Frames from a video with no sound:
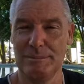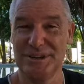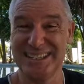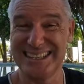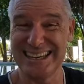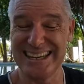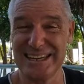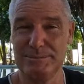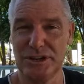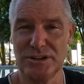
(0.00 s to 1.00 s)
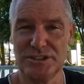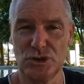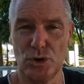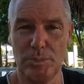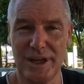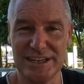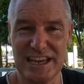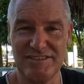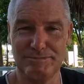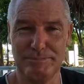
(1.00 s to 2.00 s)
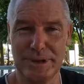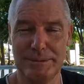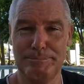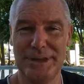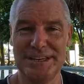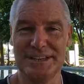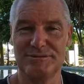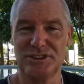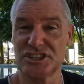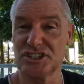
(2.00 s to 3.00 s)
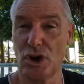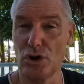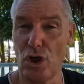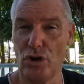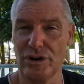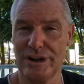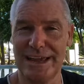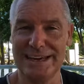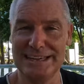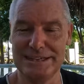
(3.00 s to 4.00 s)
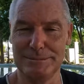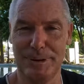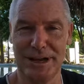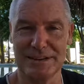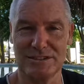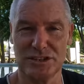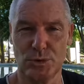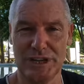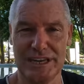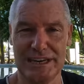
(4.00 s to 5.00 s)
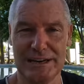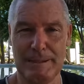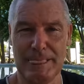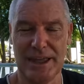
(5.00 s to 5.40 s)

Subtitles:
particularly because the All Blacks haven't been beaten for so long at Eden Park this weekend.